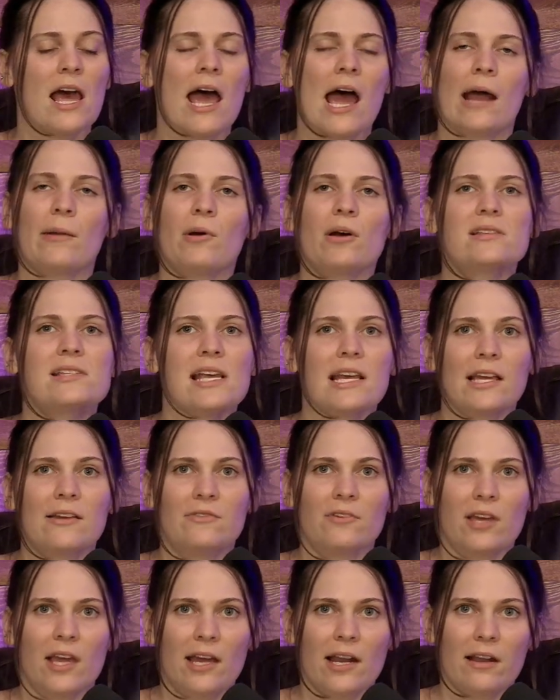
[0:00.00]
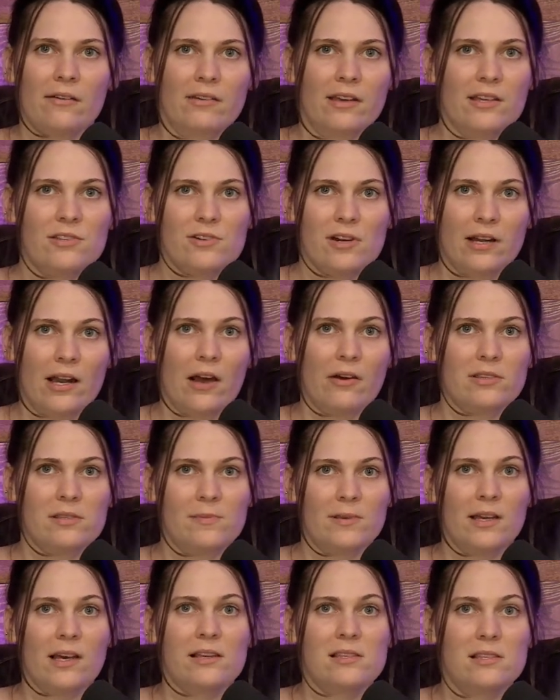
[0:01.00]
I'm not saying if you can't have kids right now, it's
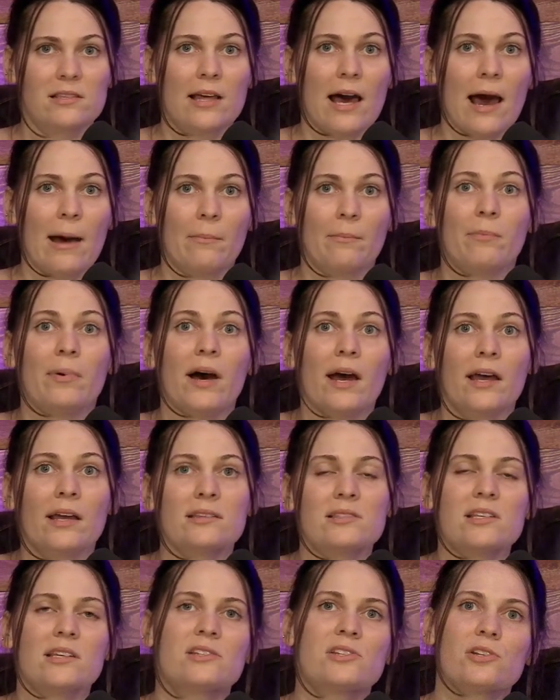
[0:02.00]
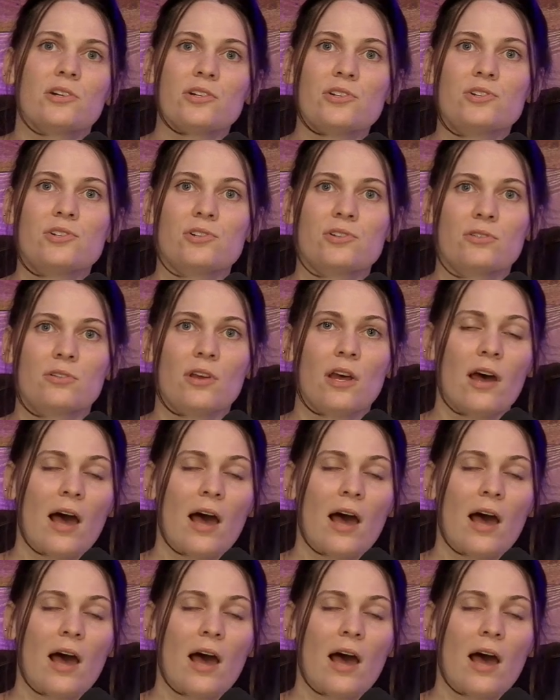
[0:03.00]
because of that, but to search,